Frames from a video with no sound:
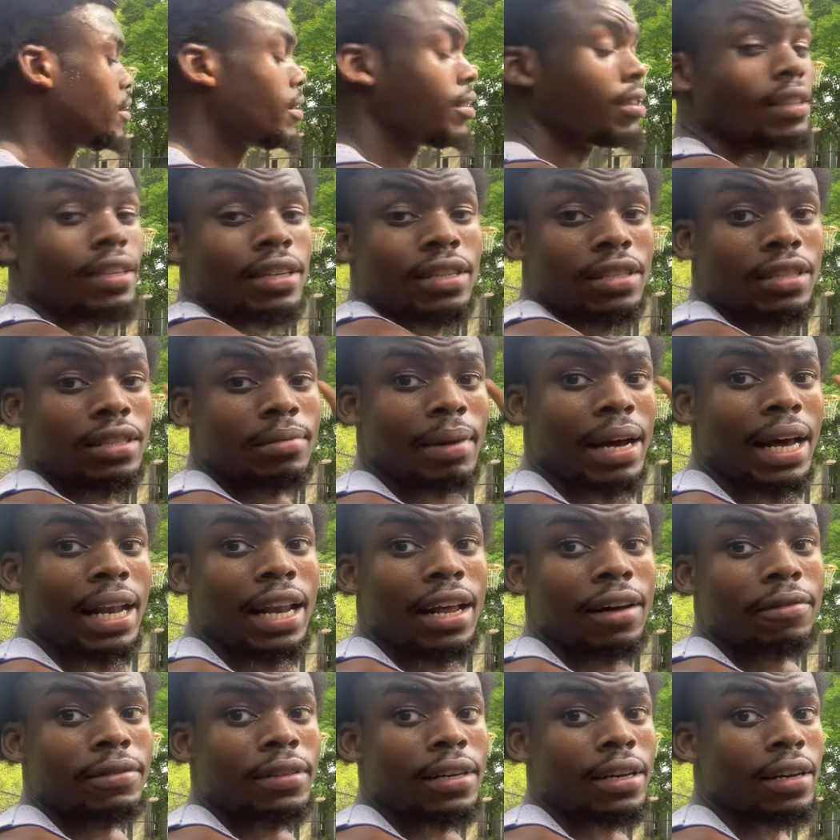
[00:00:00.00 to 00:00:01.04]
This is my
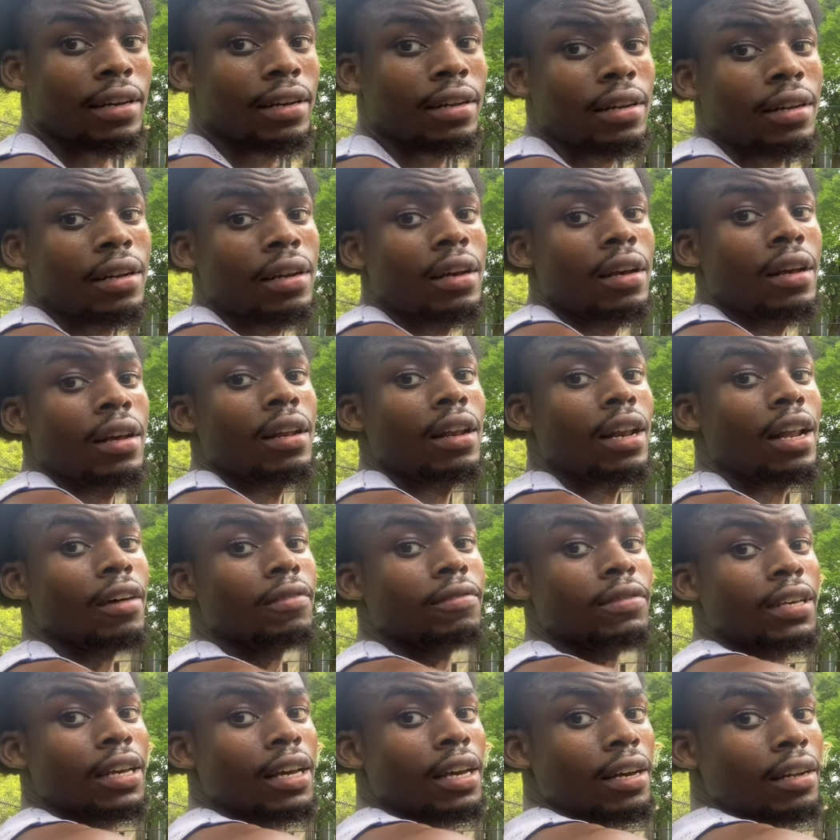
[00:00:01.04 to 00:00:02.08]
left hand. Left
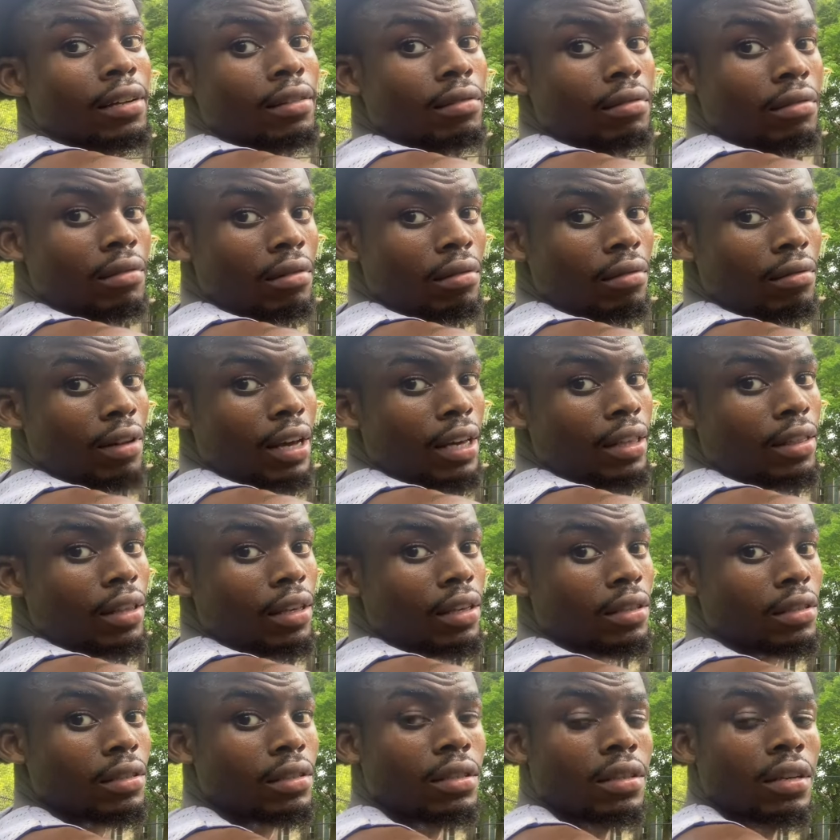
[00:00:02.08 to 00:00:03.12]
hand like
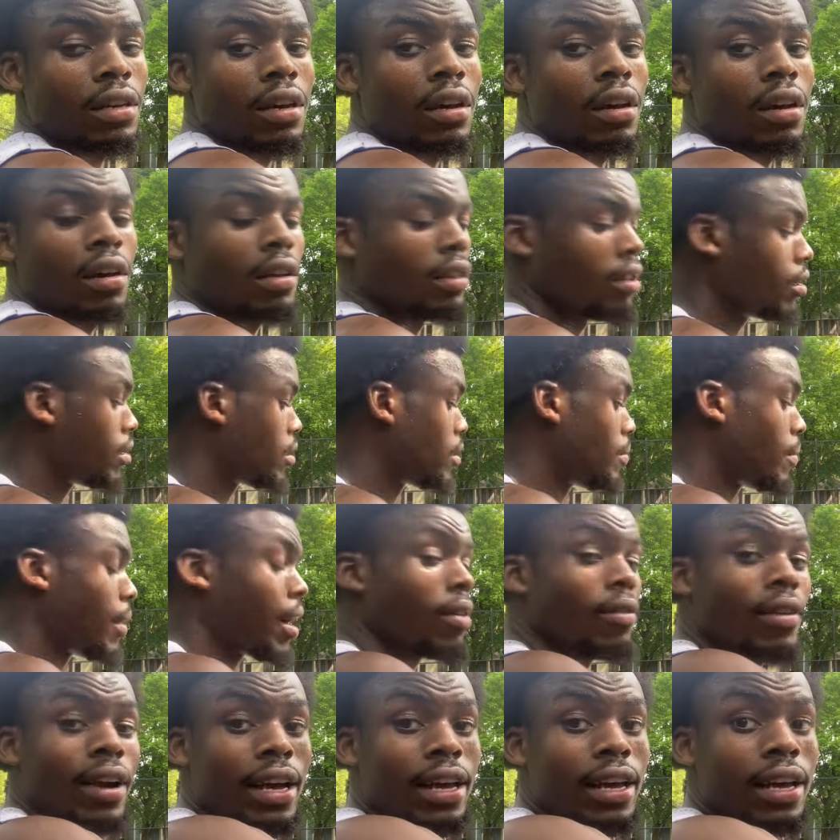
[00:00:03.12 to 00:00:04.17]
this. This is my
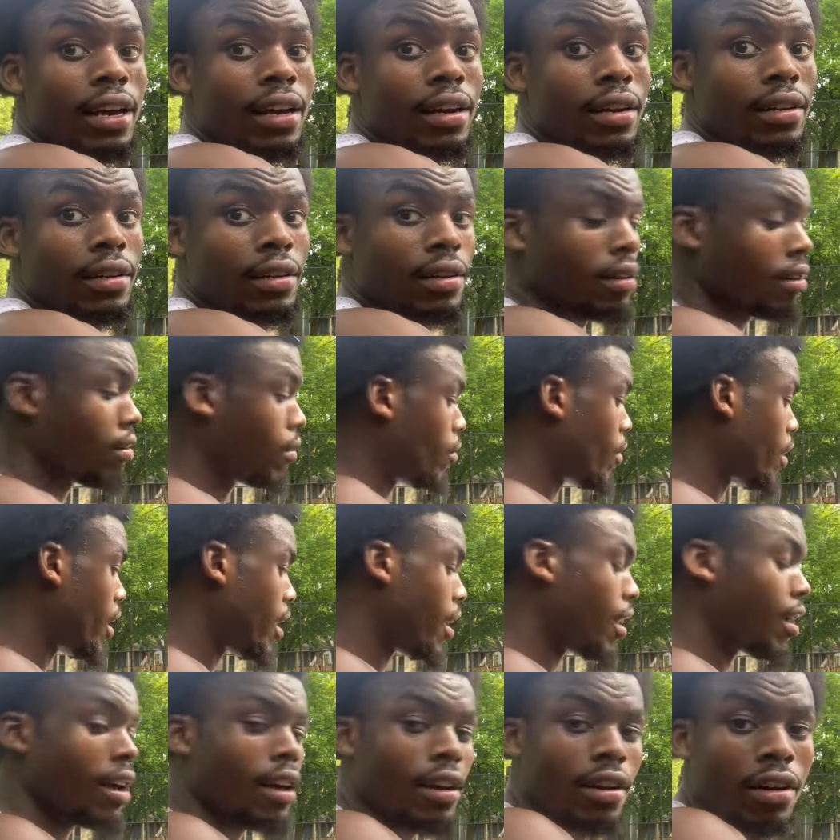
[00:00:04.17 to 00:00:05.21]
right hand. Right
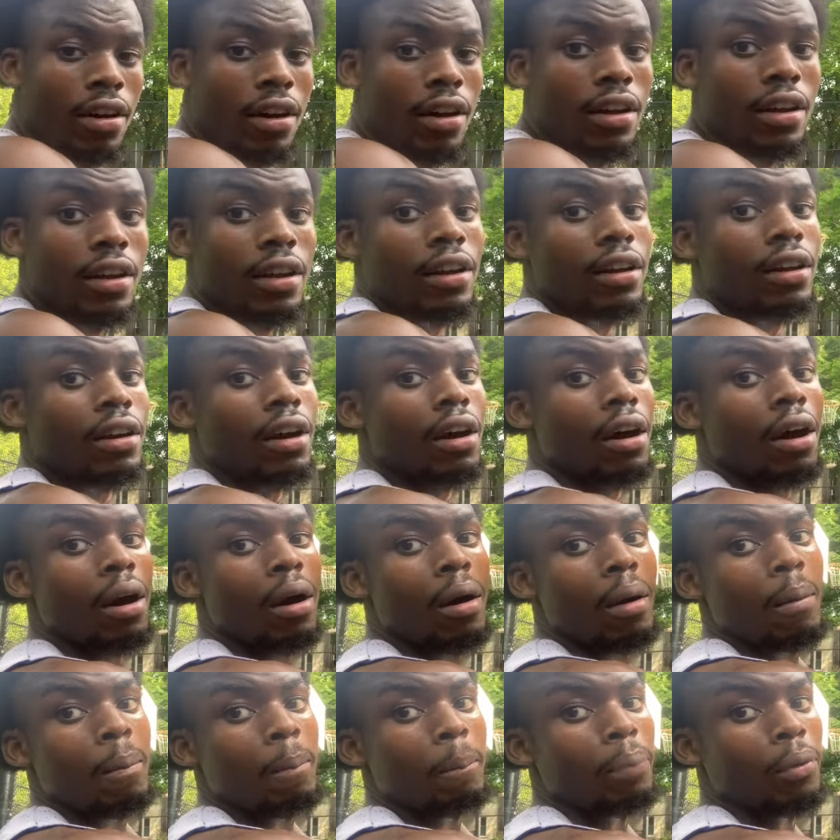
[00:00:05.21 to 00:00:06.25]
hand on here.
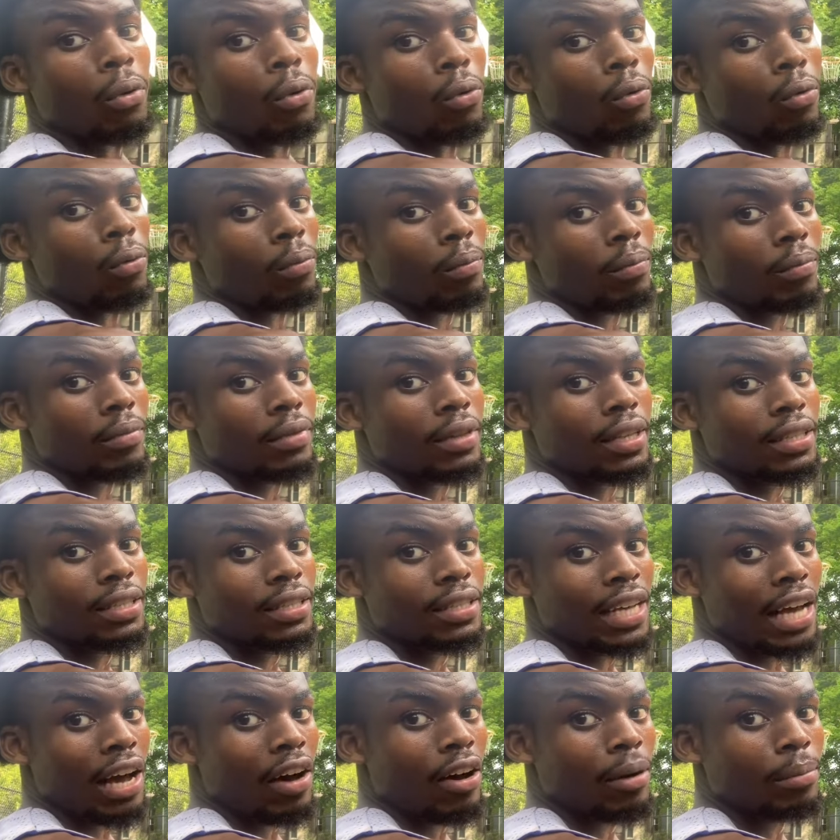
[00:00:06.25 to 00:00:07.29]
Boom. This is
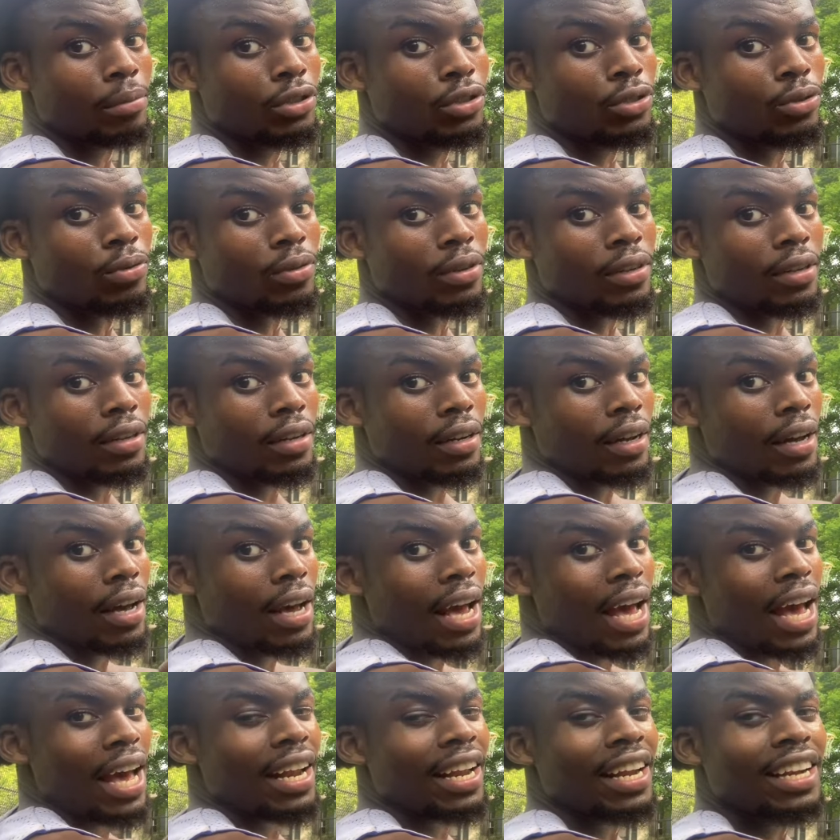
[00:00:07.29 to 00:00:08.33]
how I'm shooting.
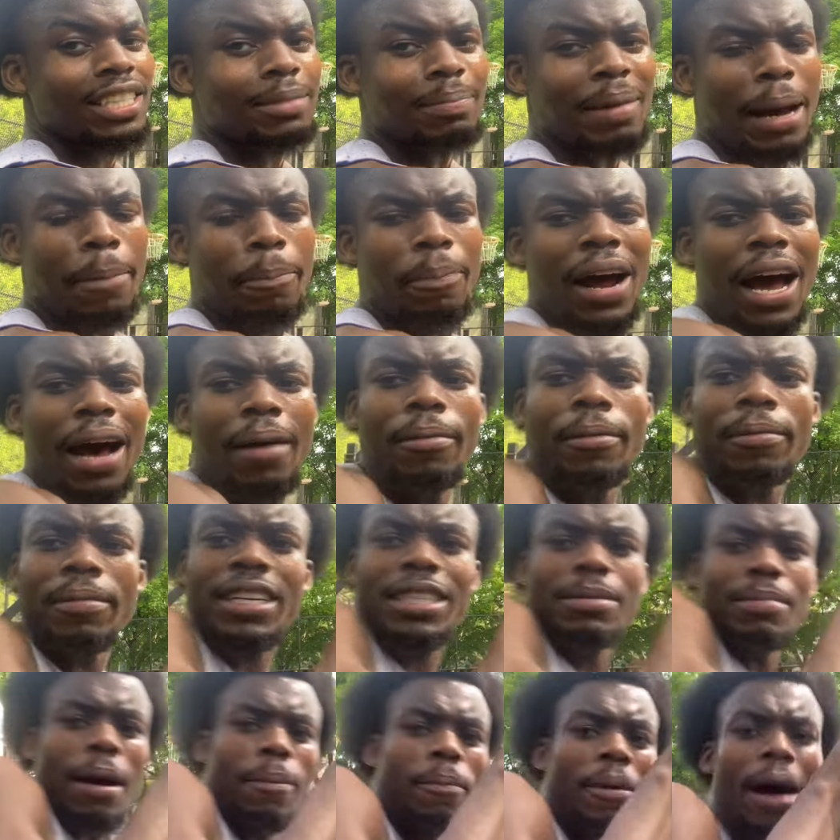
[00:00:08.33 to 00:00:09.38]
And here's my problem. Here's
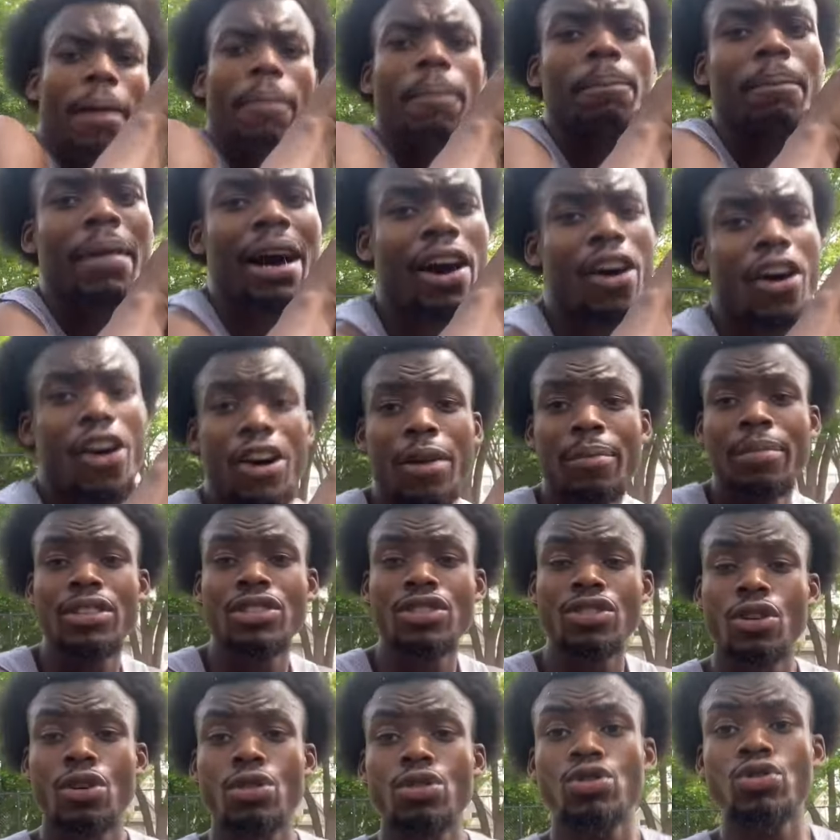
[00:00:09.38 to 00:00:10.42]
my problem. My arm doesn't
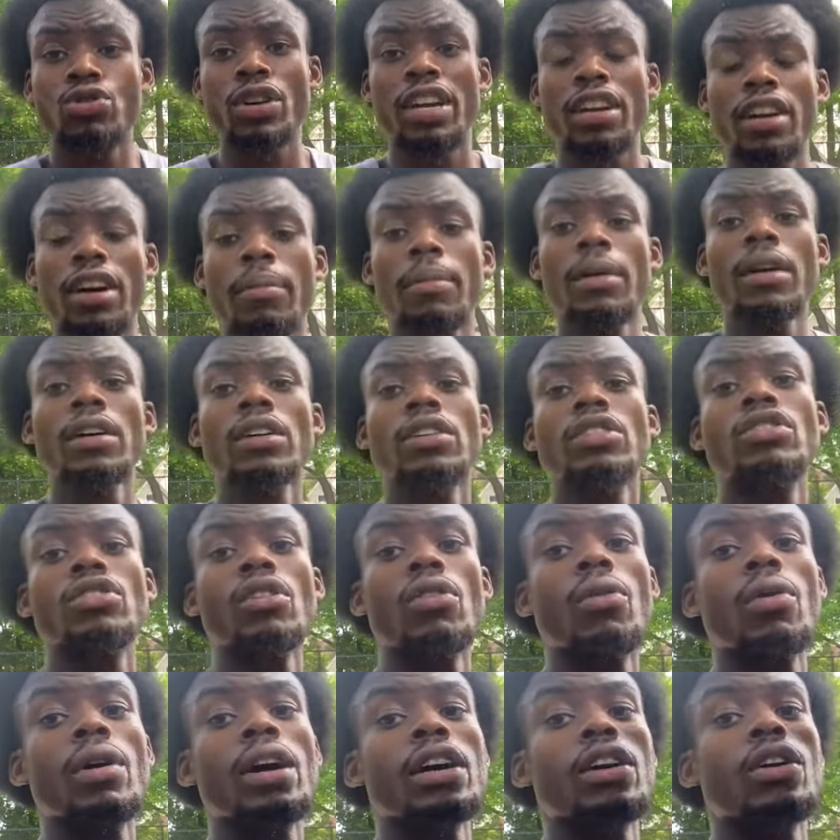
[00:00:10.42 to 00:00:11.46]
go straight up.
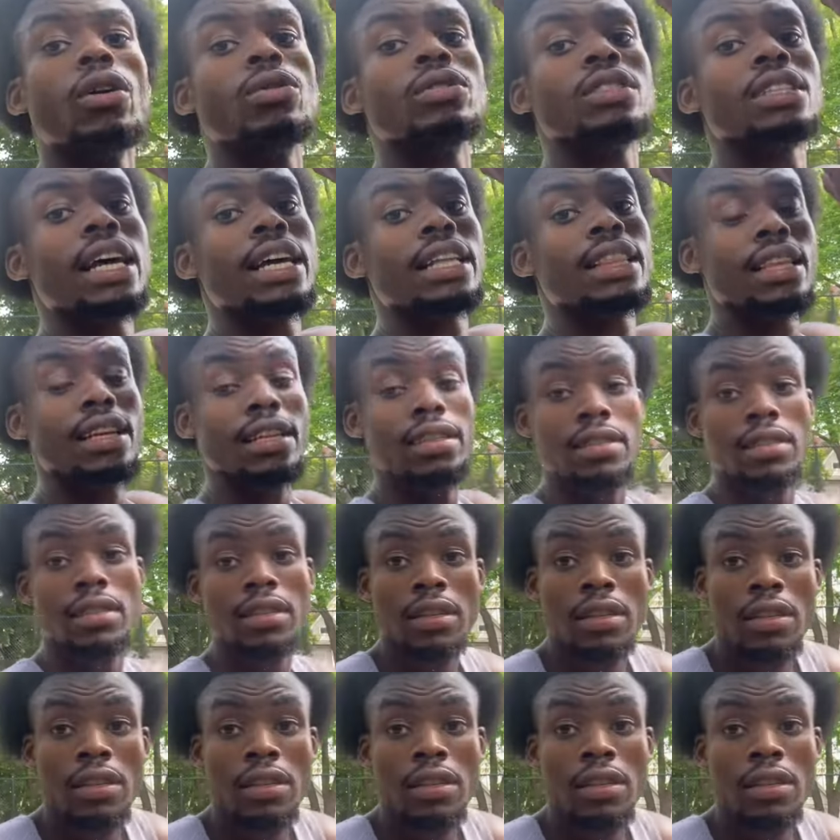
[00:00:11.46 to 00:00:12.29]
So it goes like this.